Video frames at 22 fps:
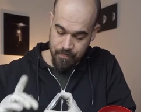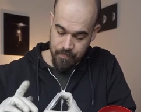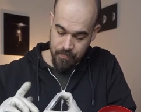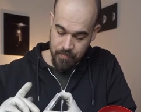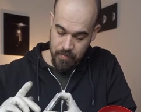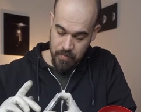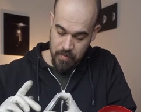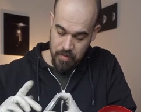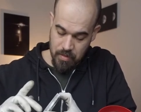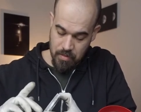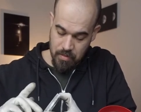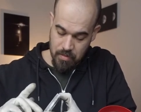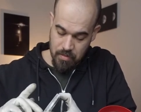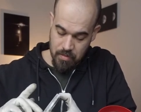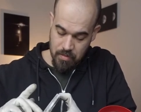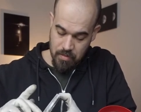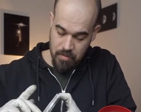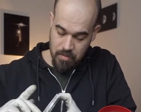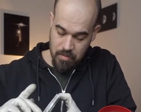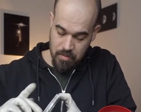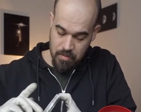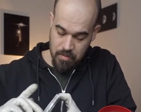
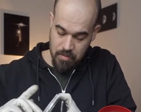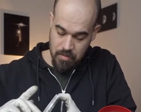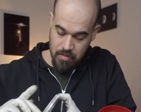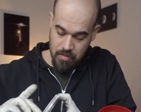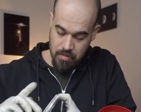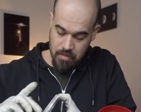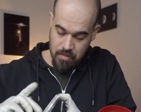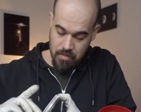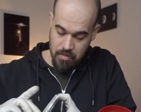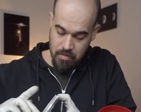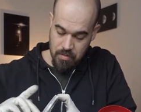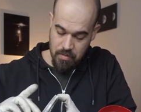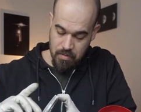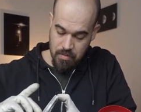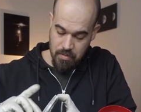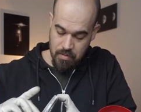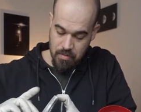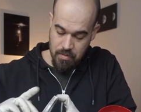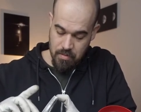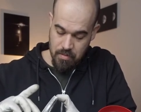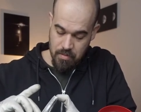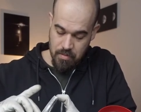
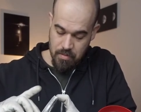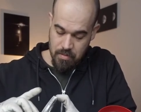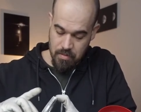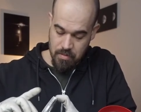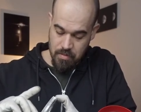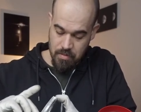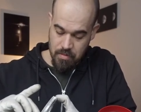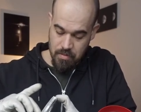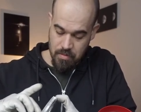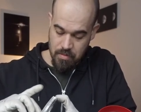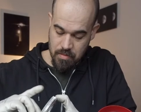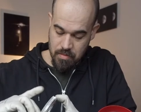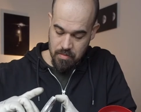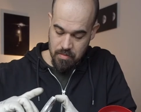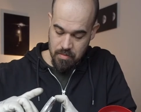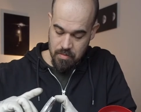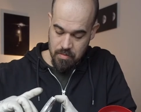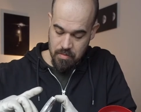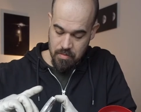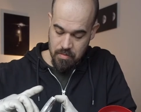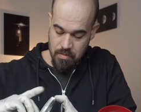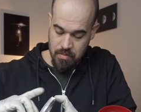
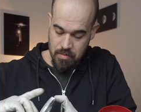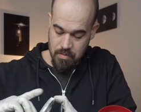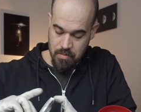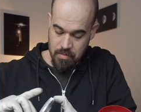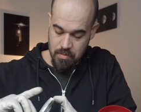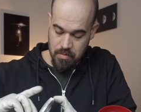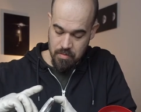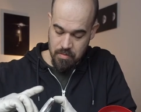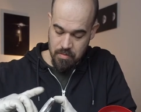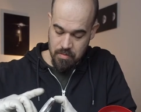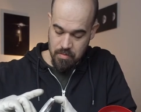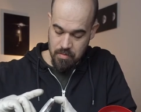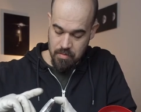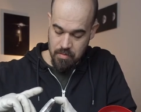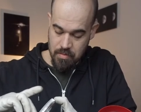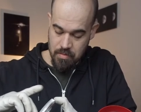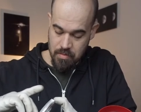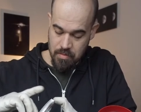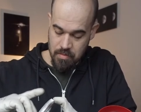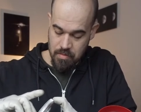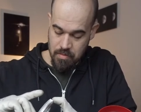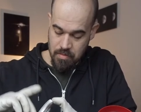
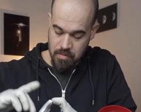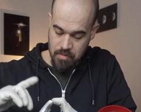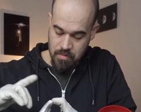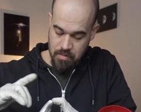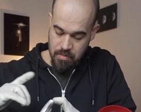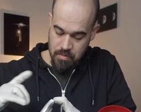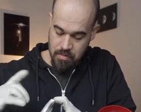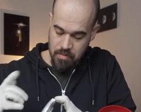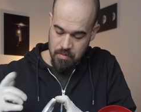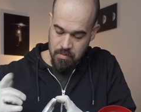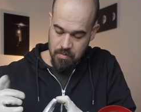(no one is talking)